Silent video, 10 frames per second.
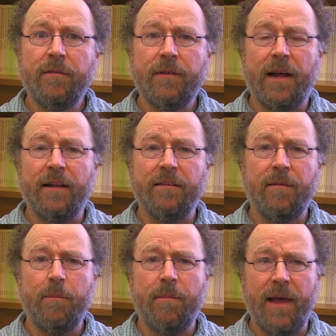of dollars
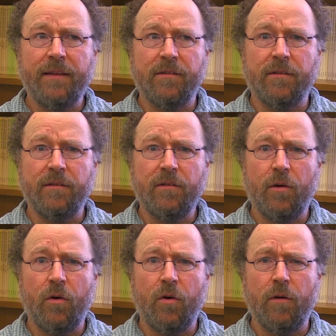embezzled
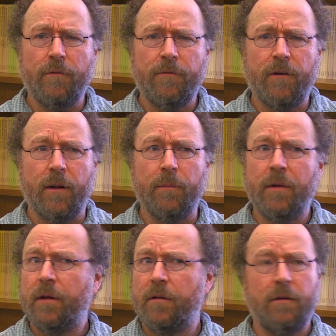or from